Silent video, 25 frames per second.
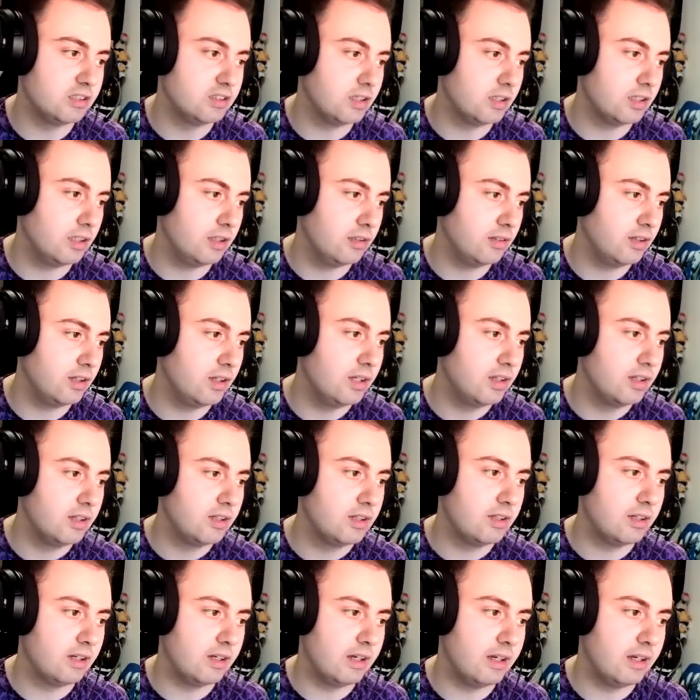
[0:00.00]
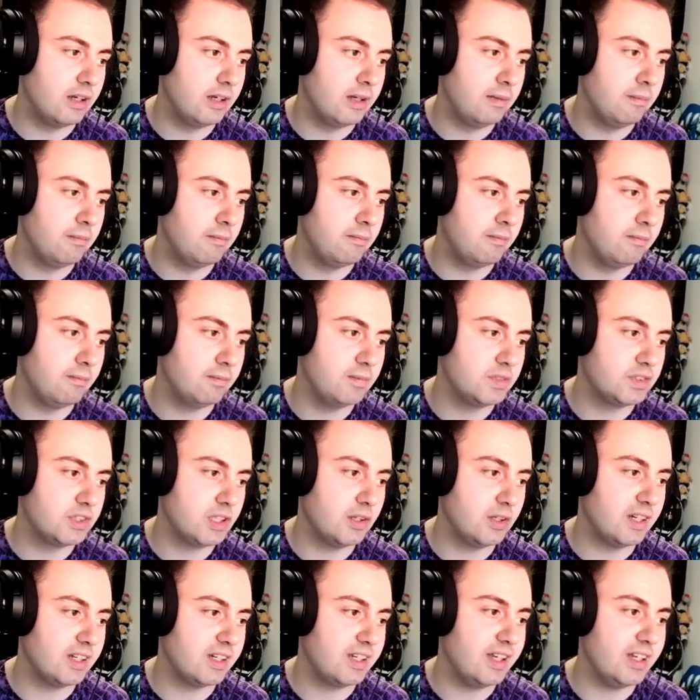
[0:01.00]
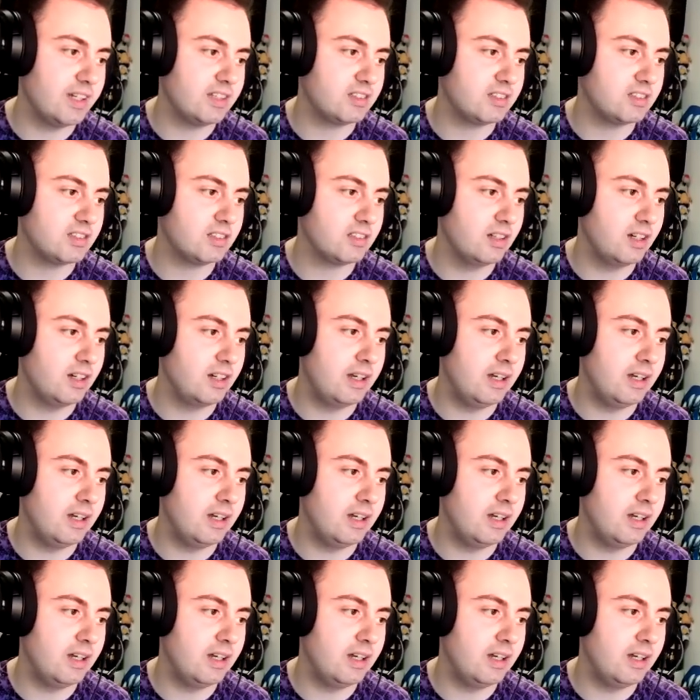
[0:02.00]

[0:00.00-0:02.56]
So I guess